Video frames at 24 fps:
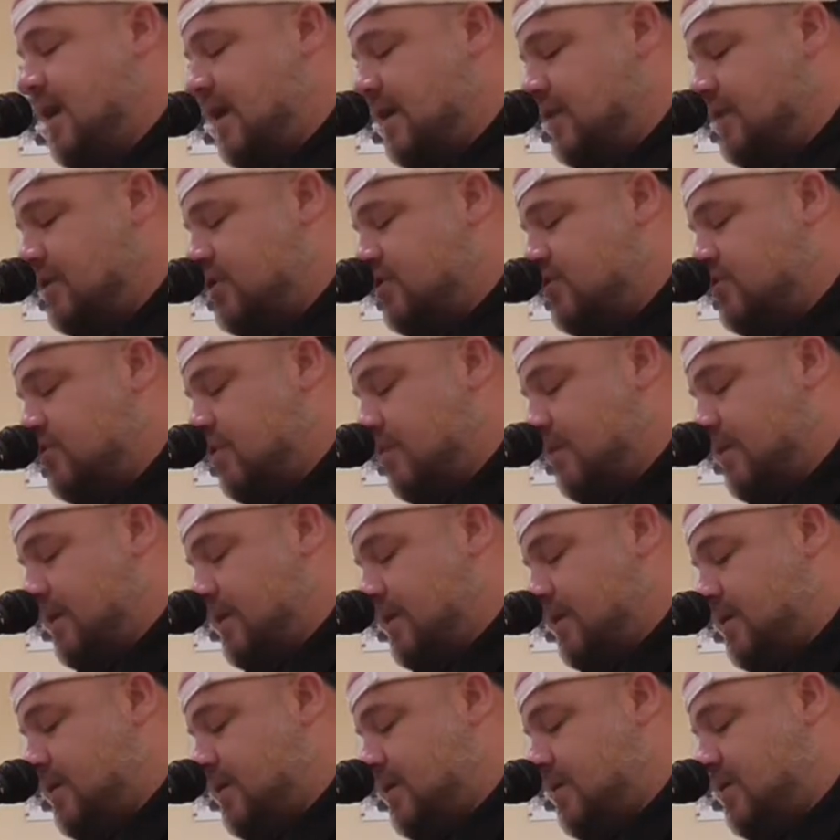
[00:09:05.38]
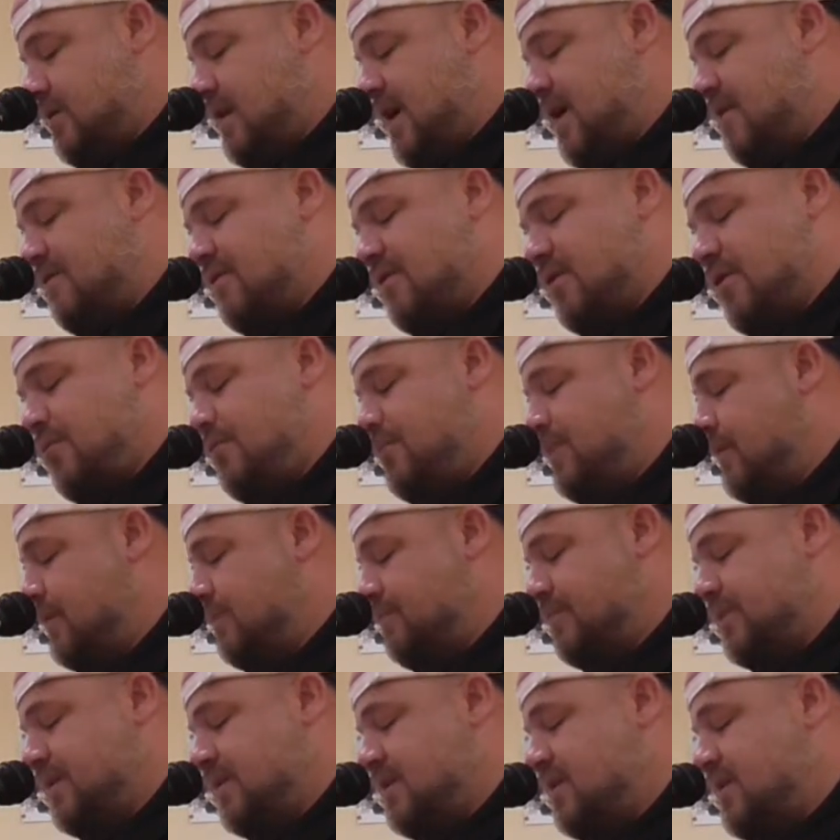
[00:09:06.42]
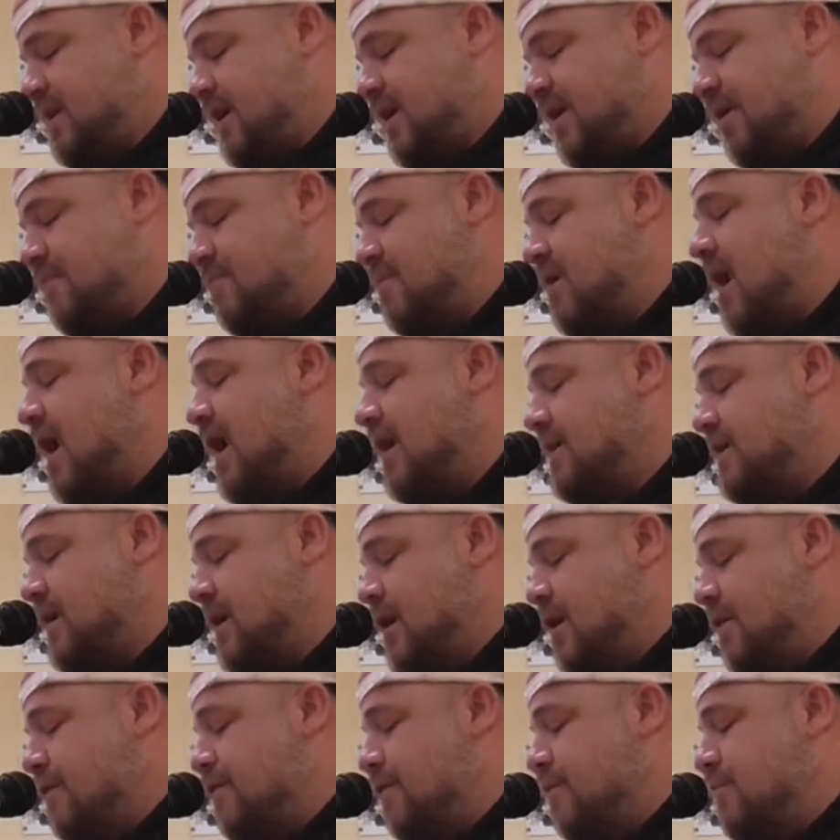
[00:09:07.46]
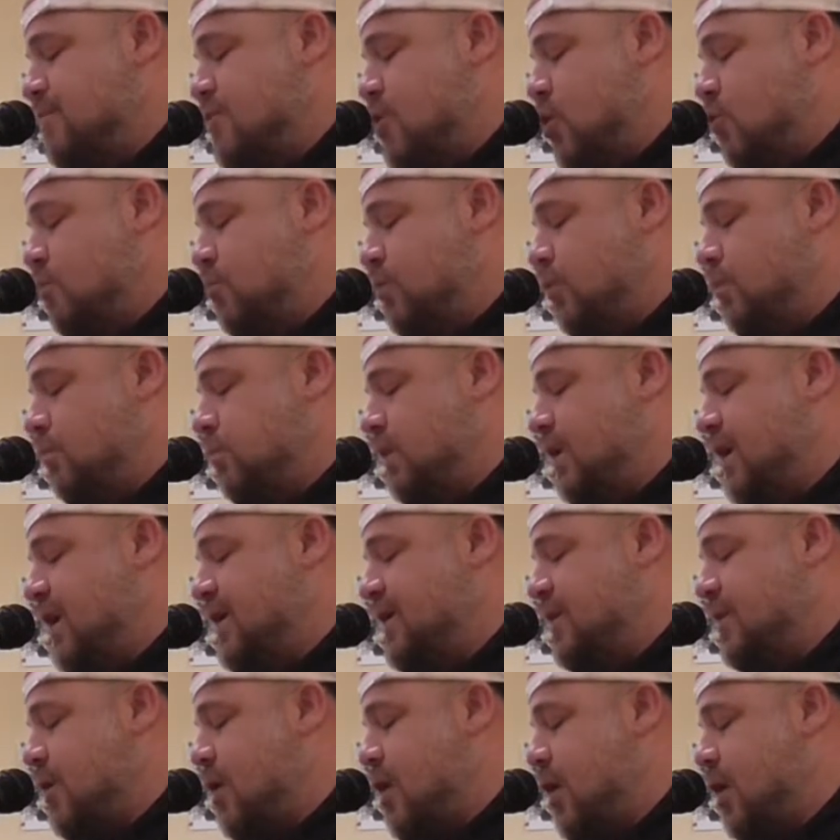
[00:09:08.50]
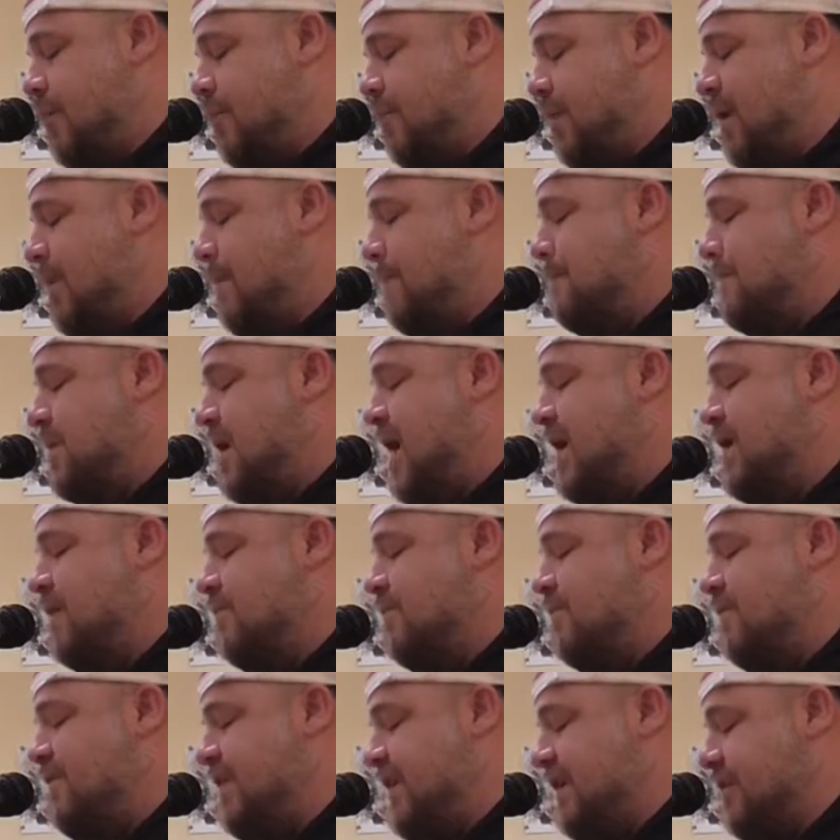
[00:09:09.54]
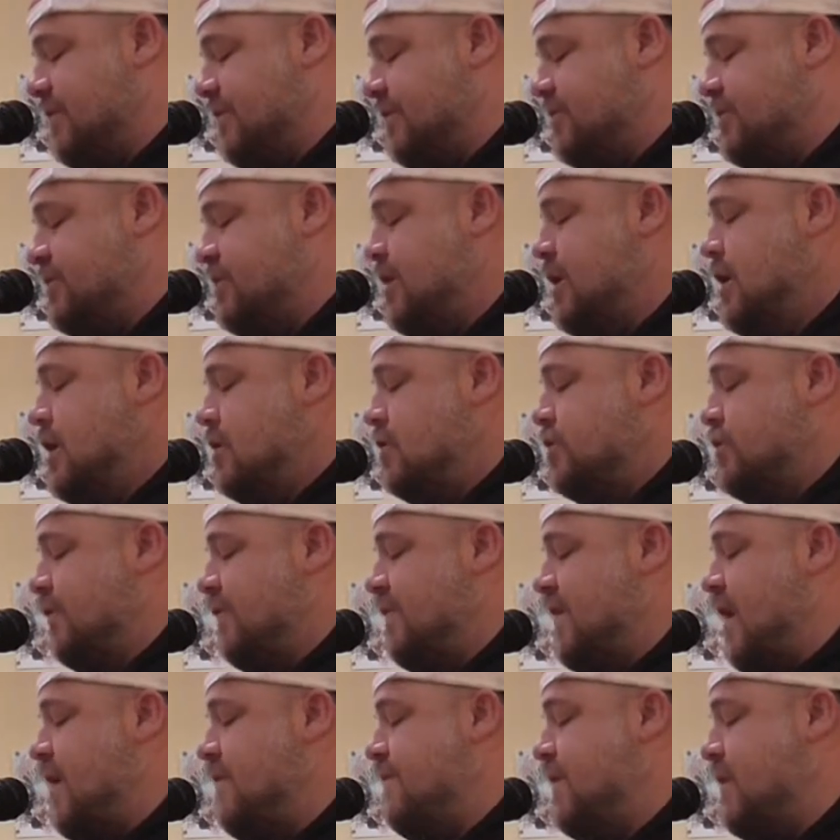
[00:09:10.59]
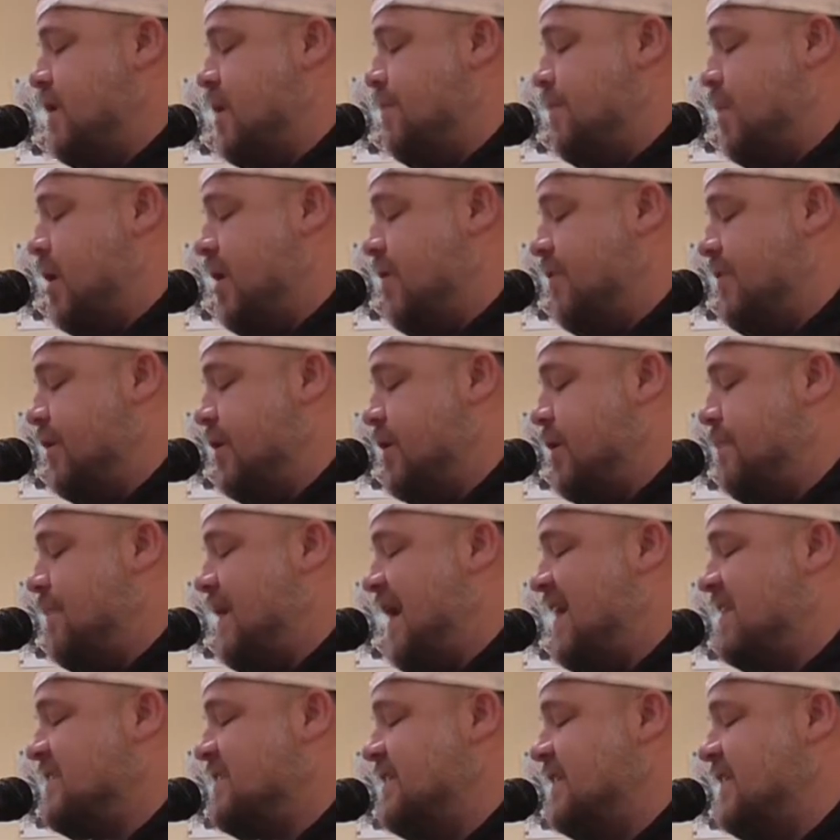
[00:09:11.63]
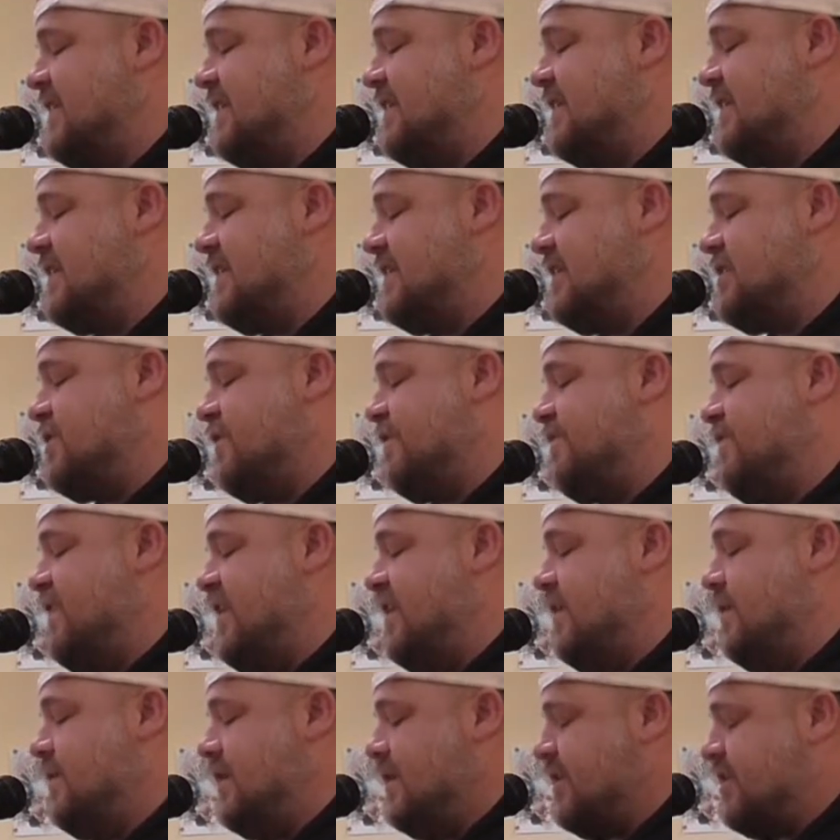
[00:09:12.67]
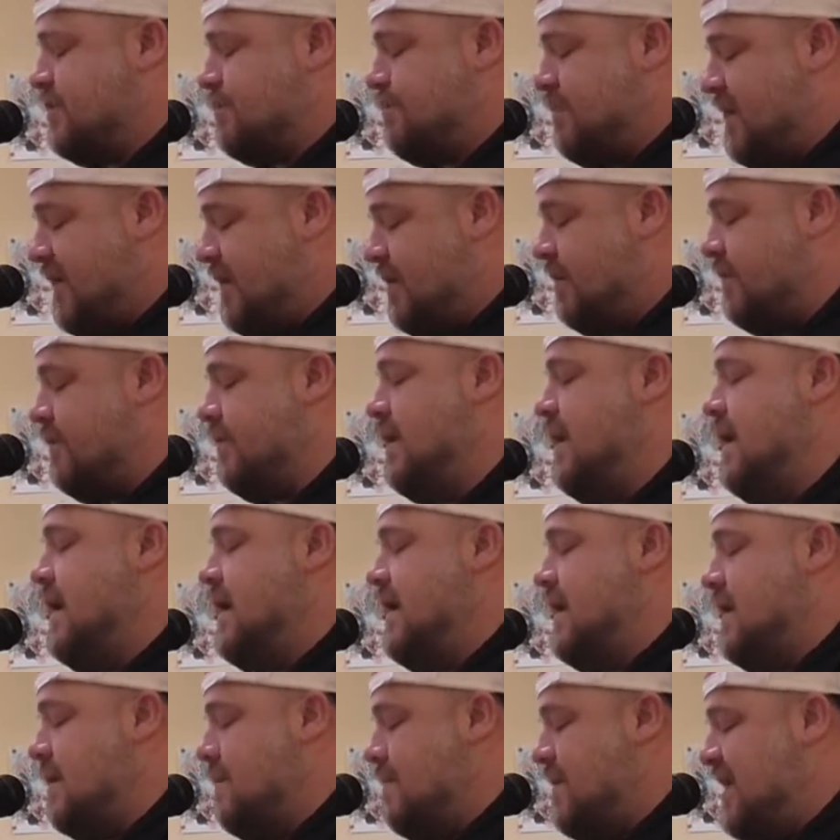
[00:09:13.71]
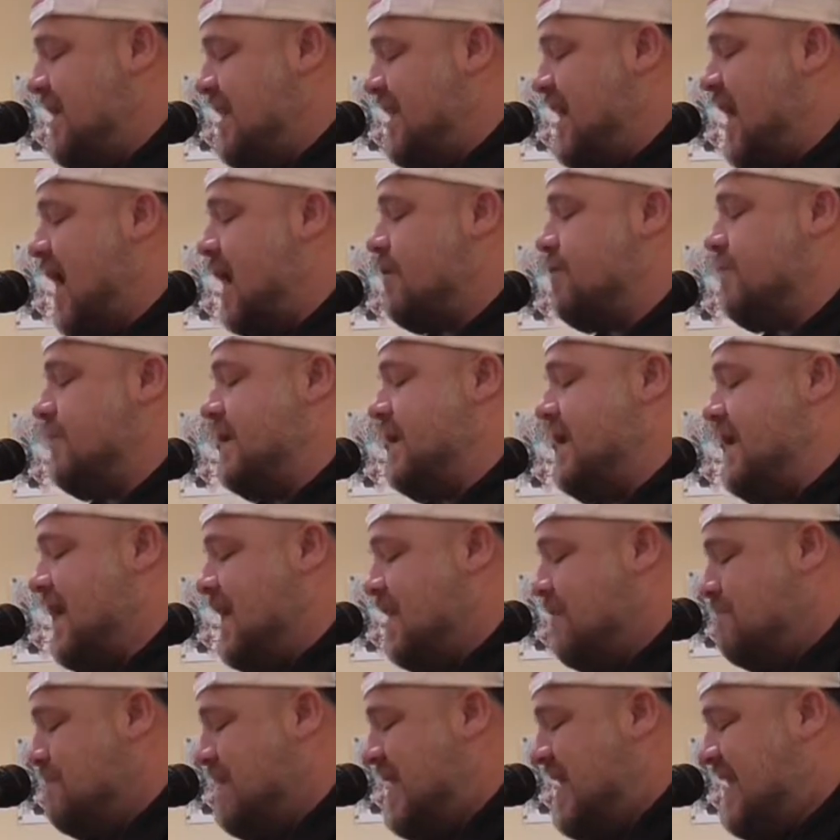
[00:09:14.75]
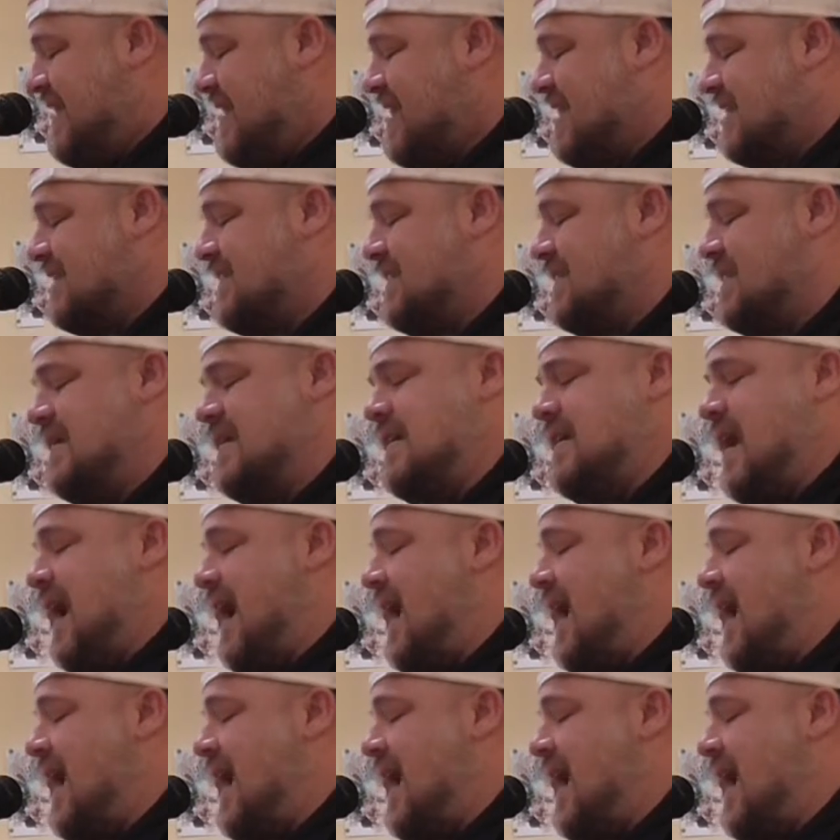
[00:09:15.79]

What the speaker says: and destroyed. They have no purpose. They come not from noble blood, are but bottom feeders, surviving upon their capacity to disappear into mediocrity and meekness.